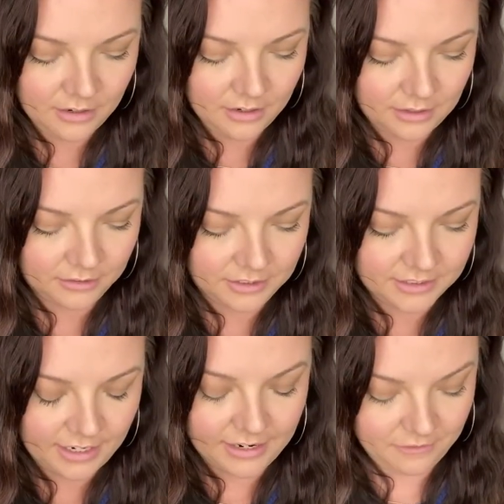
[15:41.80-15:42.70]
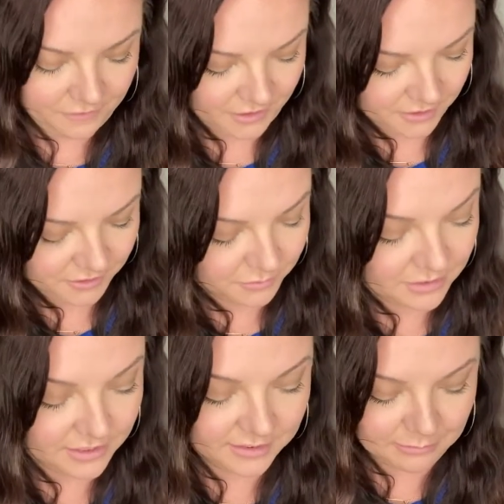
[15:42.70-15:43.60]
I'm gonna take first
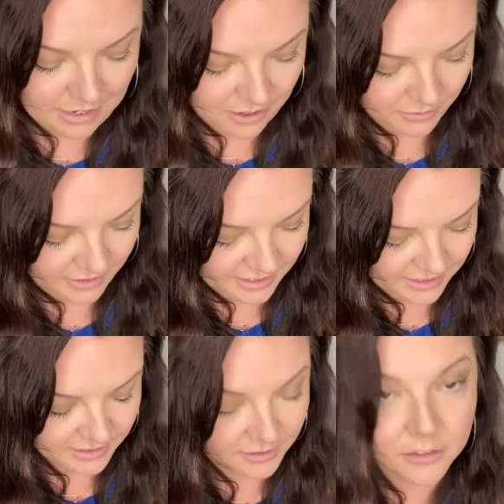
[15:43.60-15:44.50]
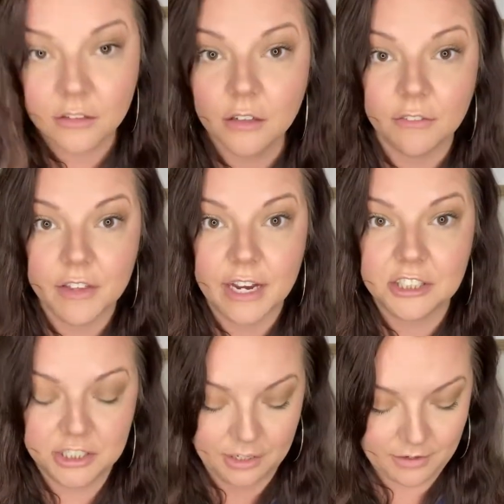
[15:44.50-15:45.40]
with the small end of the
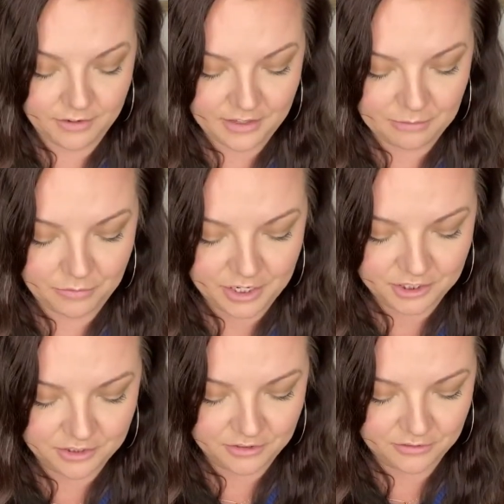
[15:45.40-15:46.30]
eyeshadow everything brush,